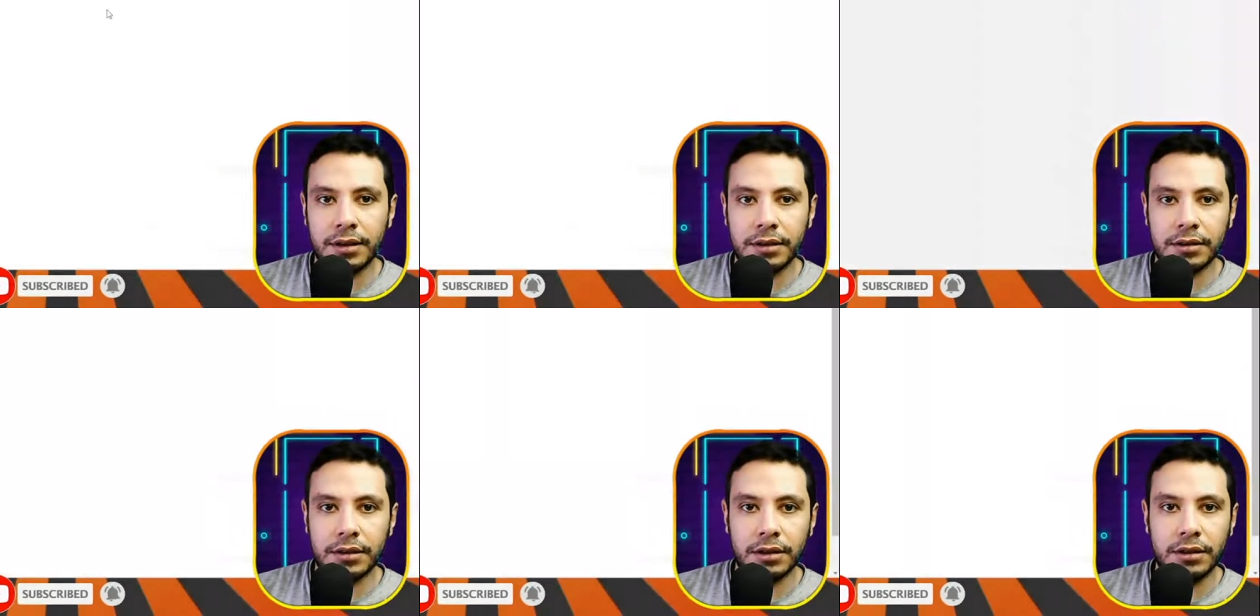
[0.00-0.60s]

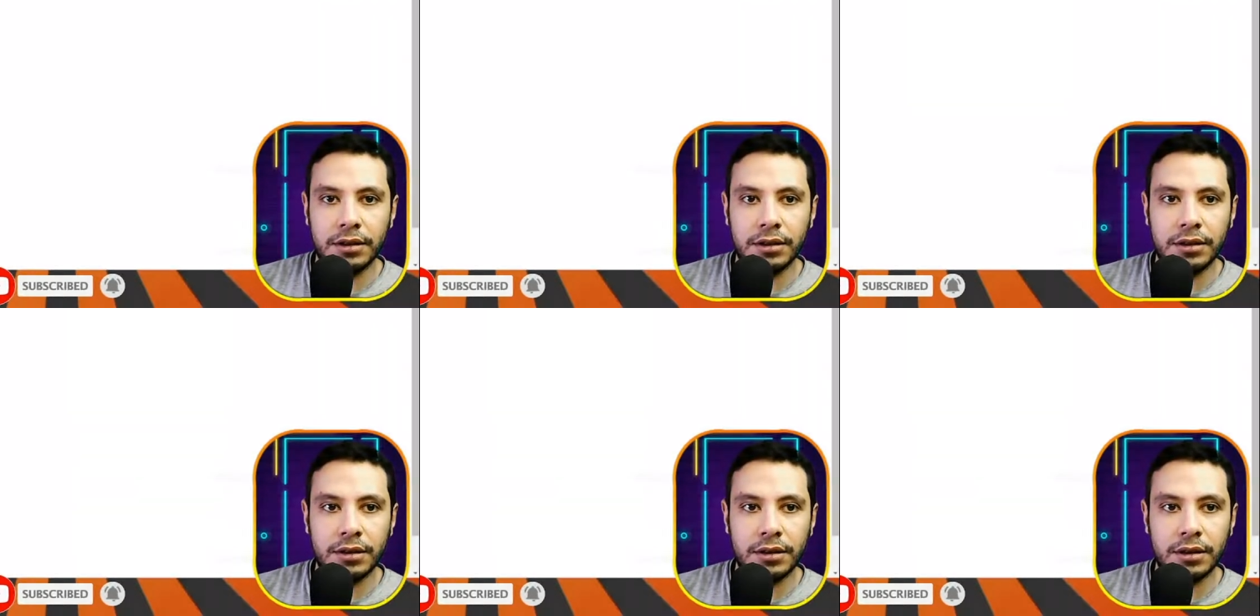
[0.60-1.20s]
done
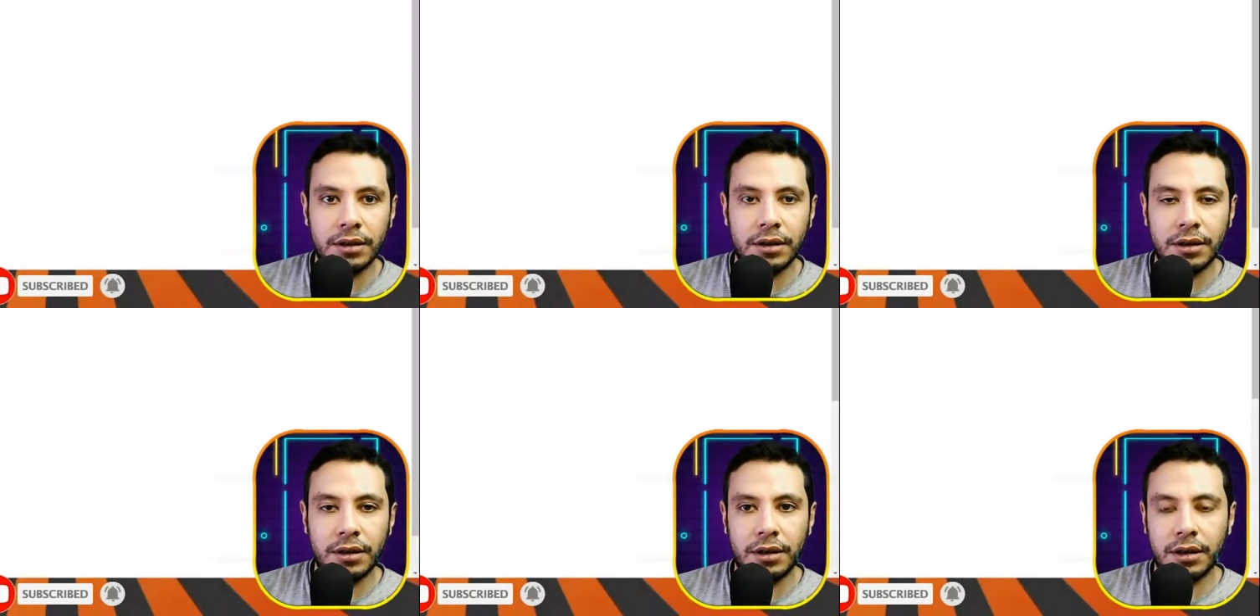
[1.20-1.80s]

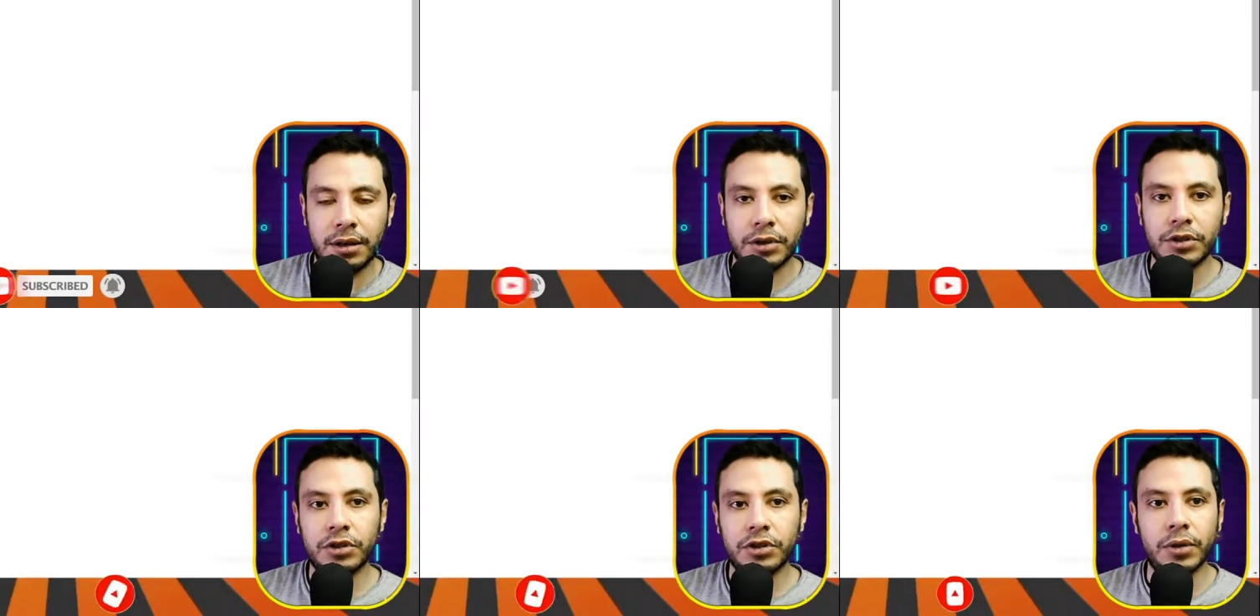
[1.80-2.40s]
and
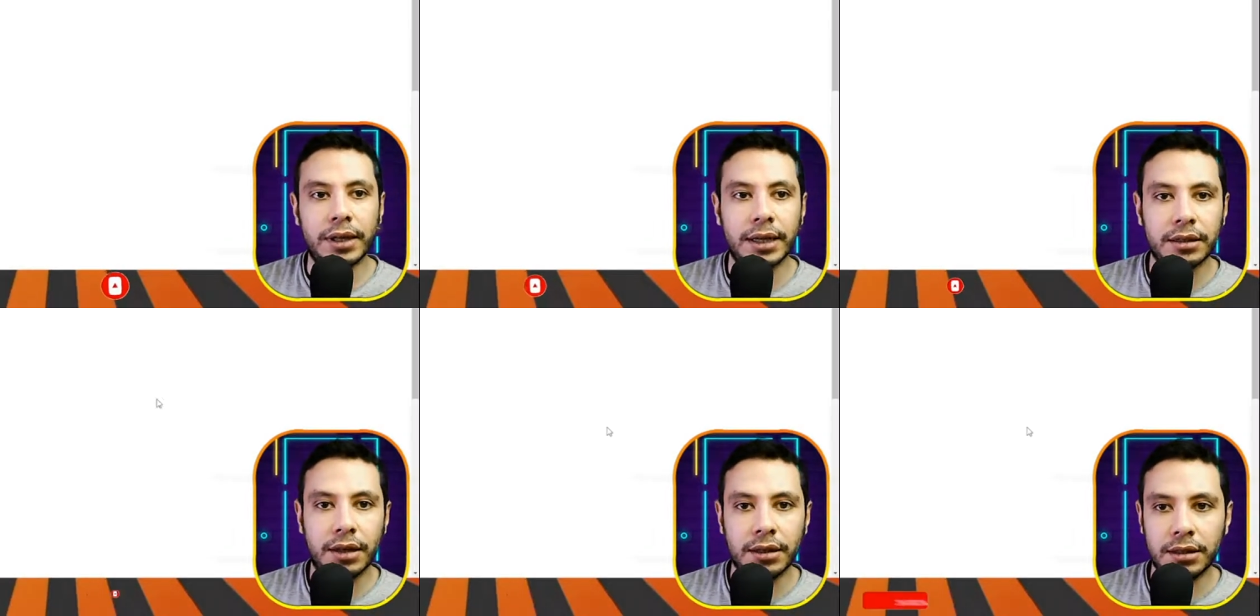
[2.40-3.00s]
once you click
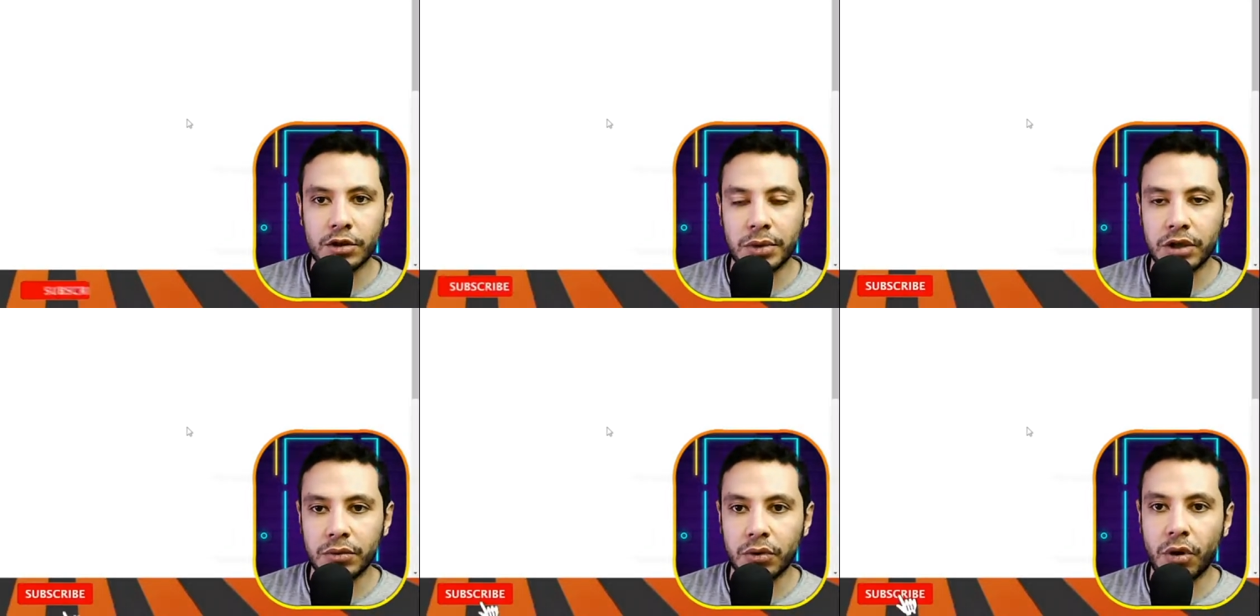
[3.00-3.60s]
done this
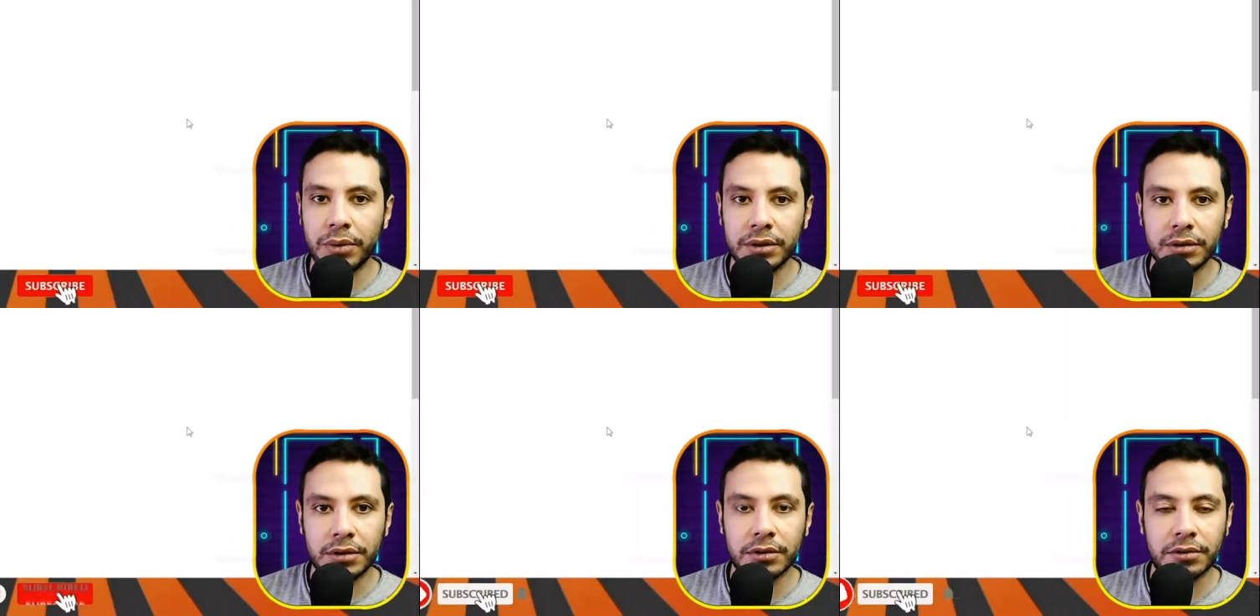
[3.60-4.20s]
page will open
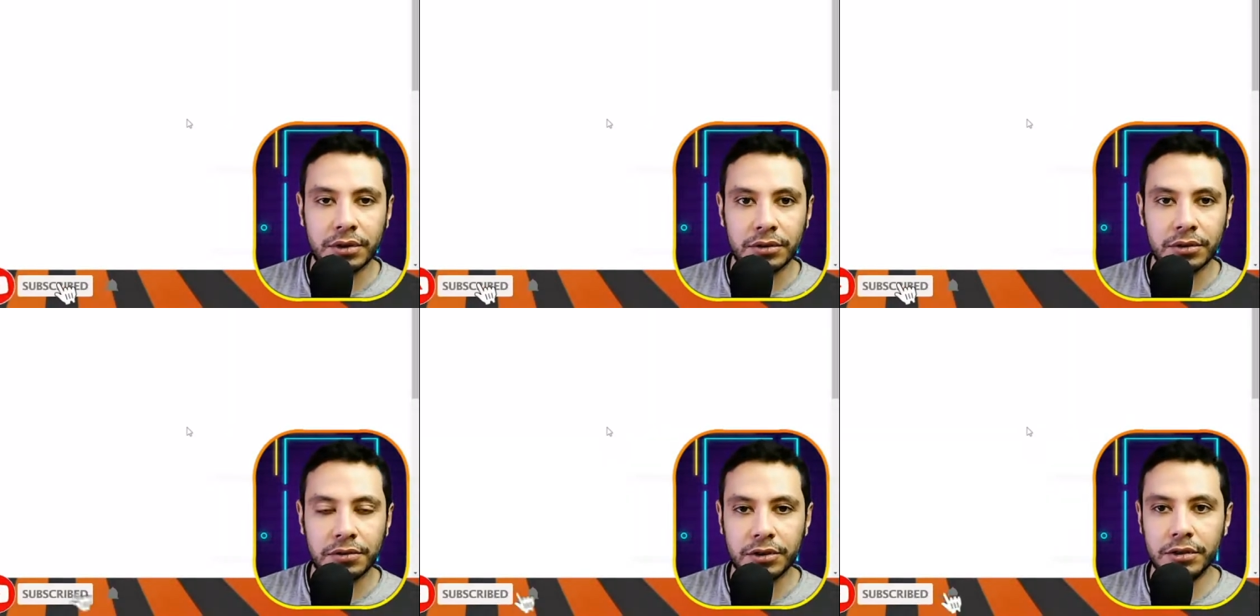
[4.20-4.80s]
in front
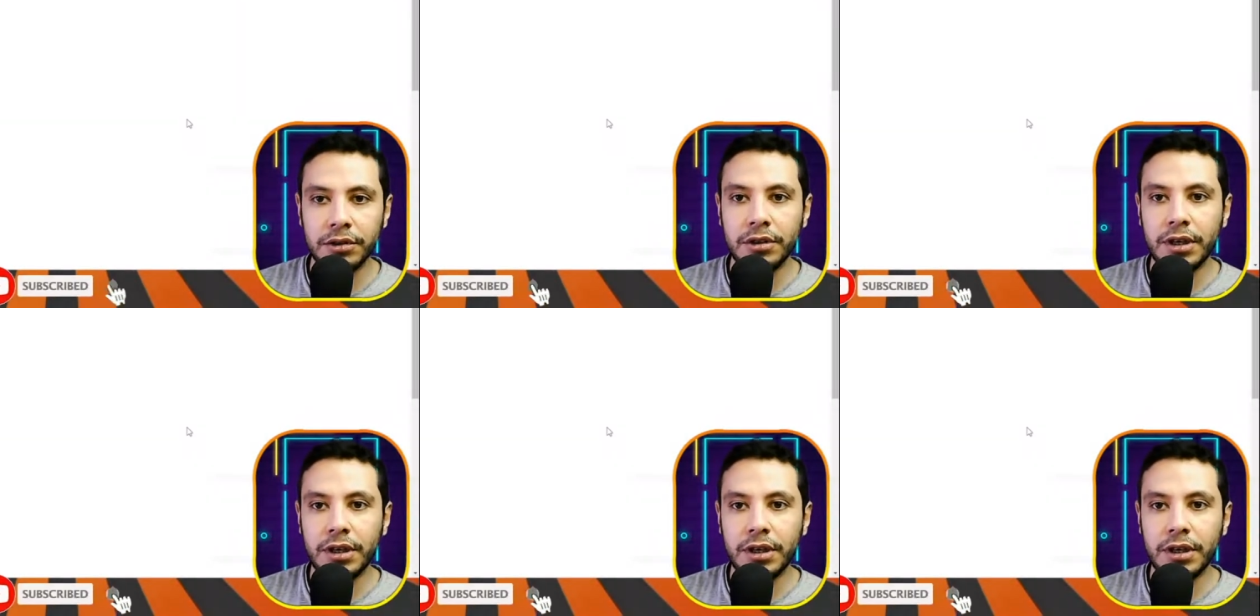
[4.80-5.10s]
of you